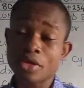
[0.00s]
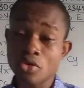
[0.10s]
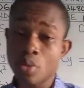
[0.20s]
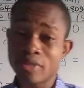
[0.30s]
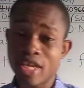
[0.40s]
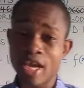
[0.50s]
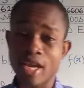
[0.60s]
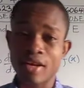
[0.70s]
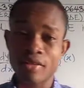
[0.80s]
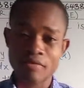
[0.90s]
that you
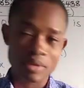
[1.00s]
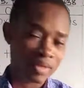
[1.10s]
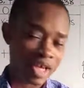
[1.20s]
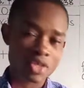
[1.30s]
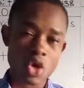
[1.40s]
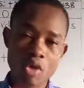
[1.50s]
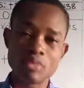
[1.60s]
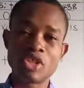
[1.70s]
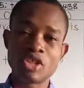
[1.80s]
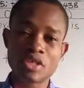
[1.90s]
obtain from that
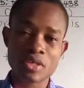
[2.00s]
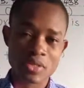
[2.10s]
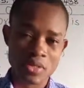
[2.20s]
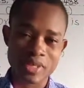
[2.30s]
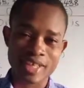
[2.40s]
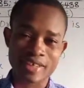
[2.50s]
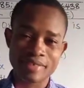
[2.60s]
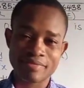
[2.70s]
homogeneous SOODE.